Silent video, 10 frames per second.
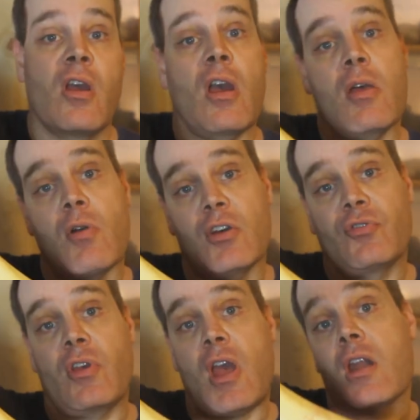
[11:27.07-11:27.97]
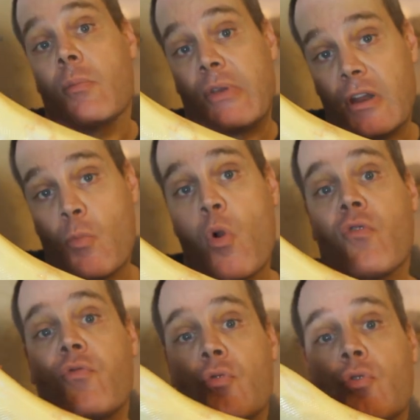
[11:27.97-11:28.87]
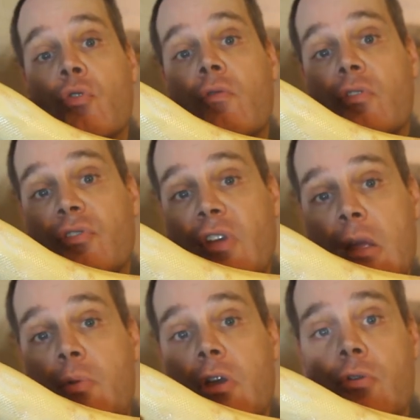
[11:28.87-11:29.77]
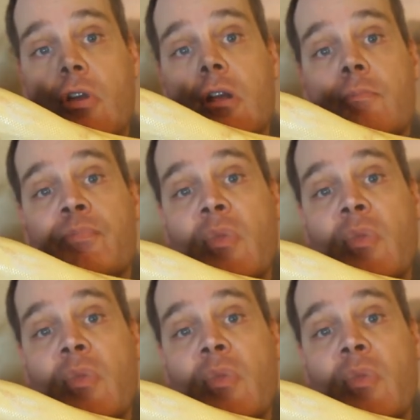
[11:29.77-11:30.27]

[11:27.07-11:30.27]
and thus they end up getting more food over the same period.